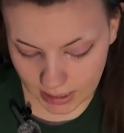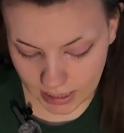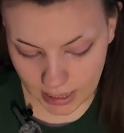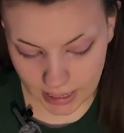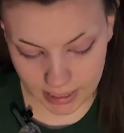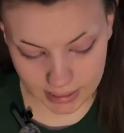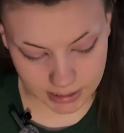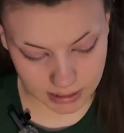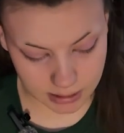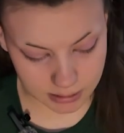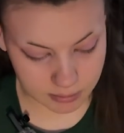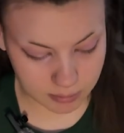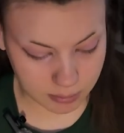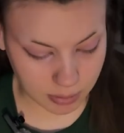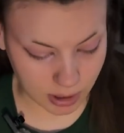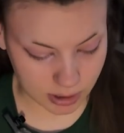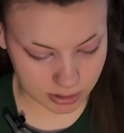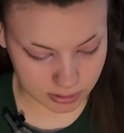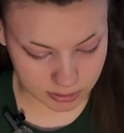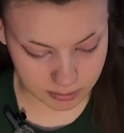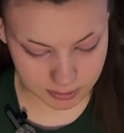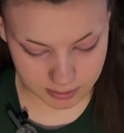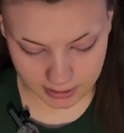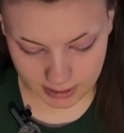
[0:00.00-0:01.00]
I can
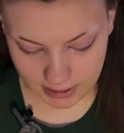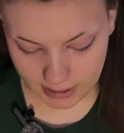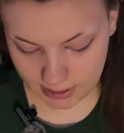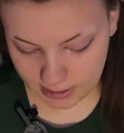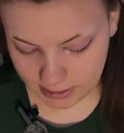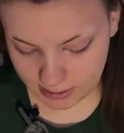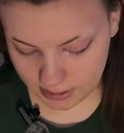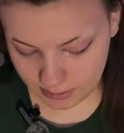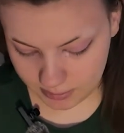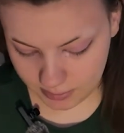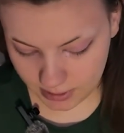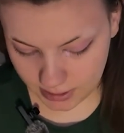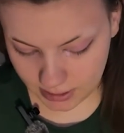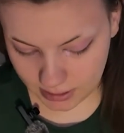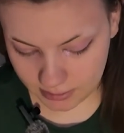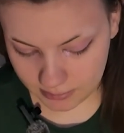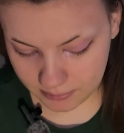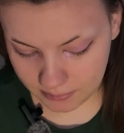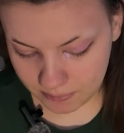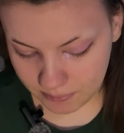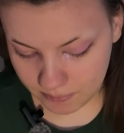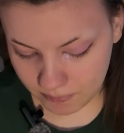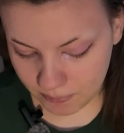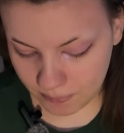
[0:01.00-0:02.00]
possibly get it to be.
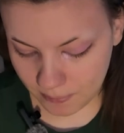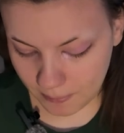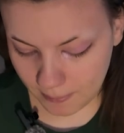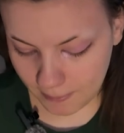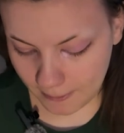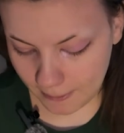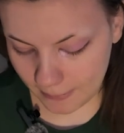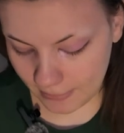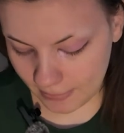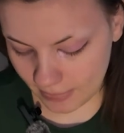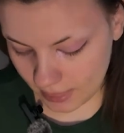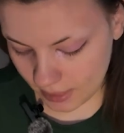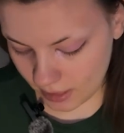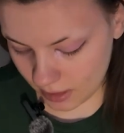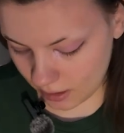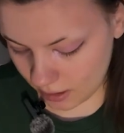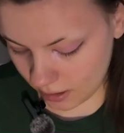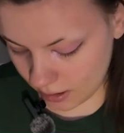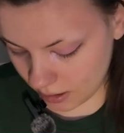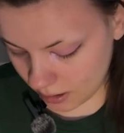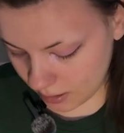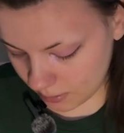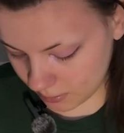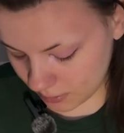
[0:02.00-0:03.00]

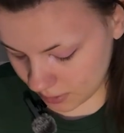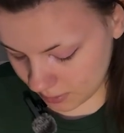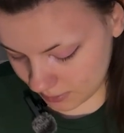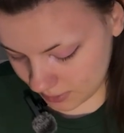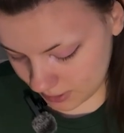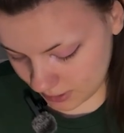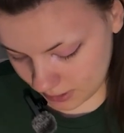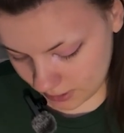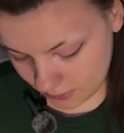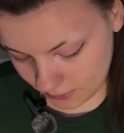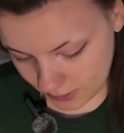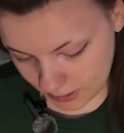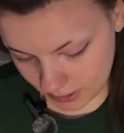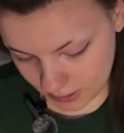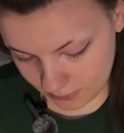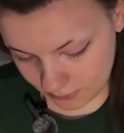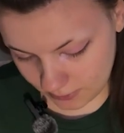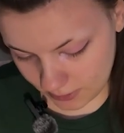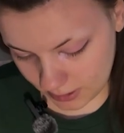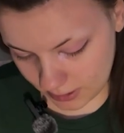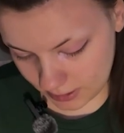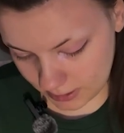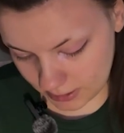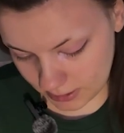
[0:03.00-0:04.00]
Let me see if I can
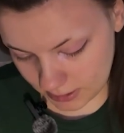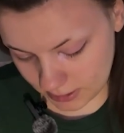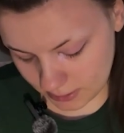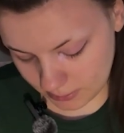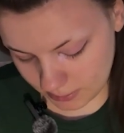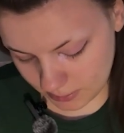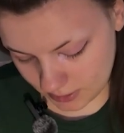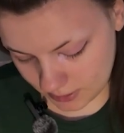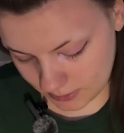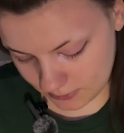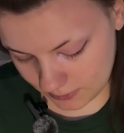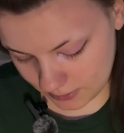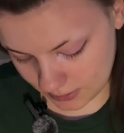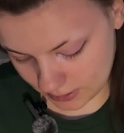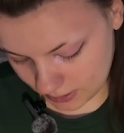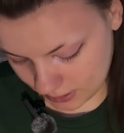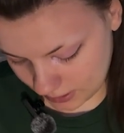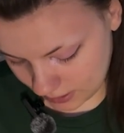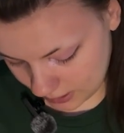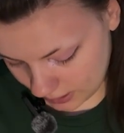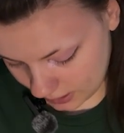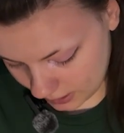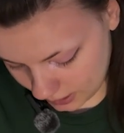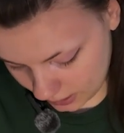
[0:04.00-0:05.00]
find
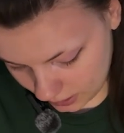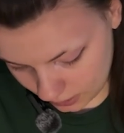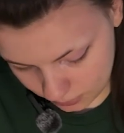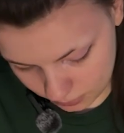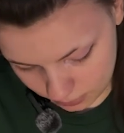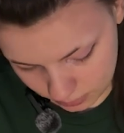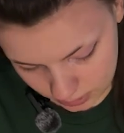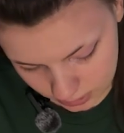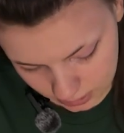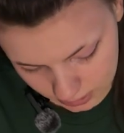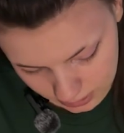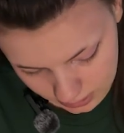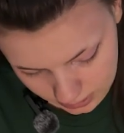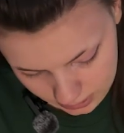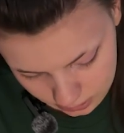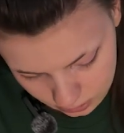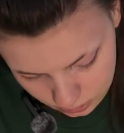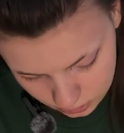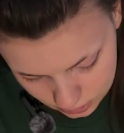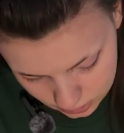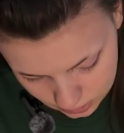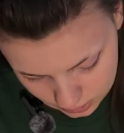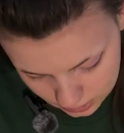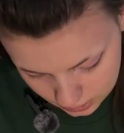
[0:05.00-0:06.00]
specifically like a really
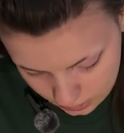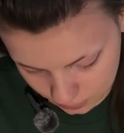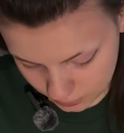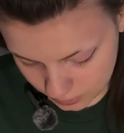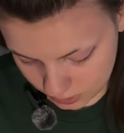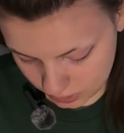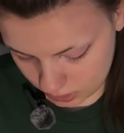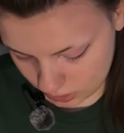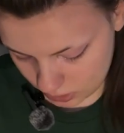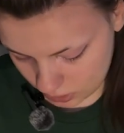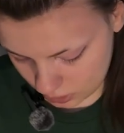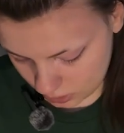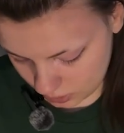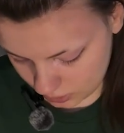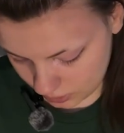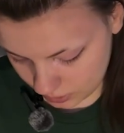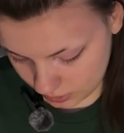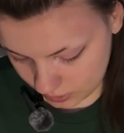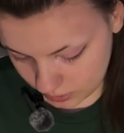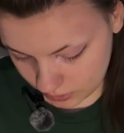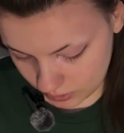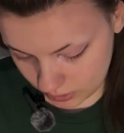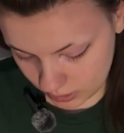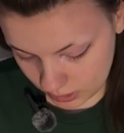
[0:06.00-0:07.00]
interesting one to show
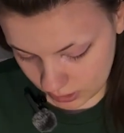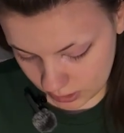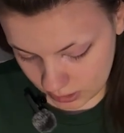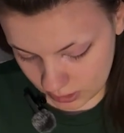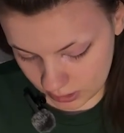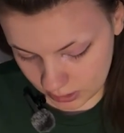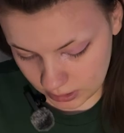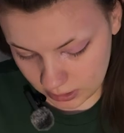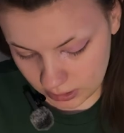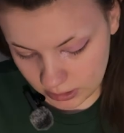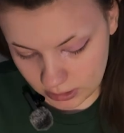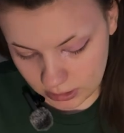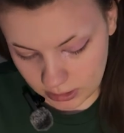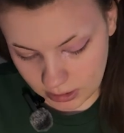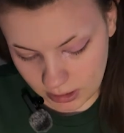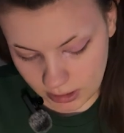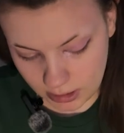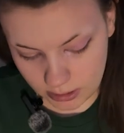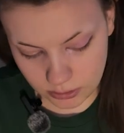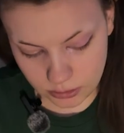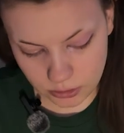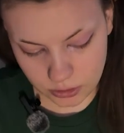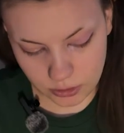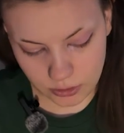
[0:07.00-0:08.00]
you.
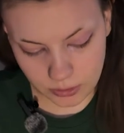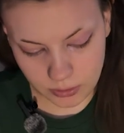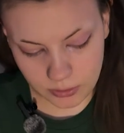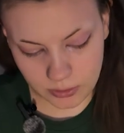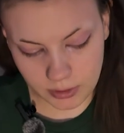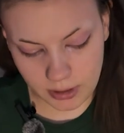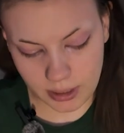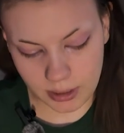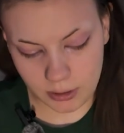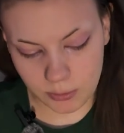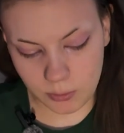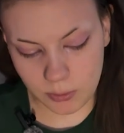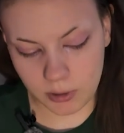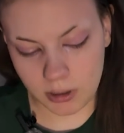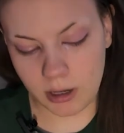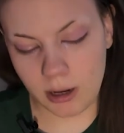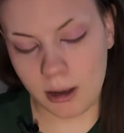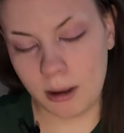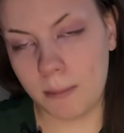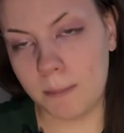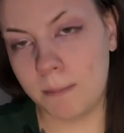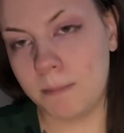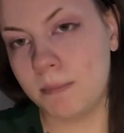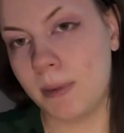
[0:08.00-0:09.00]
I'll show you like what
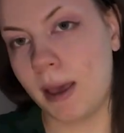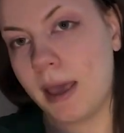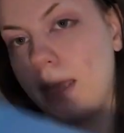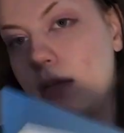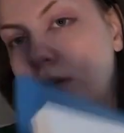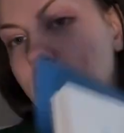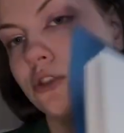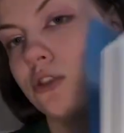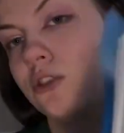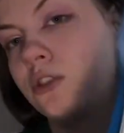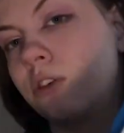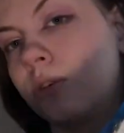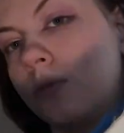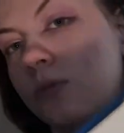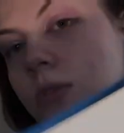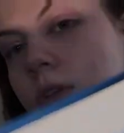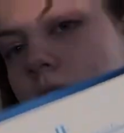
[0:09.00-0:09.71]
a page or two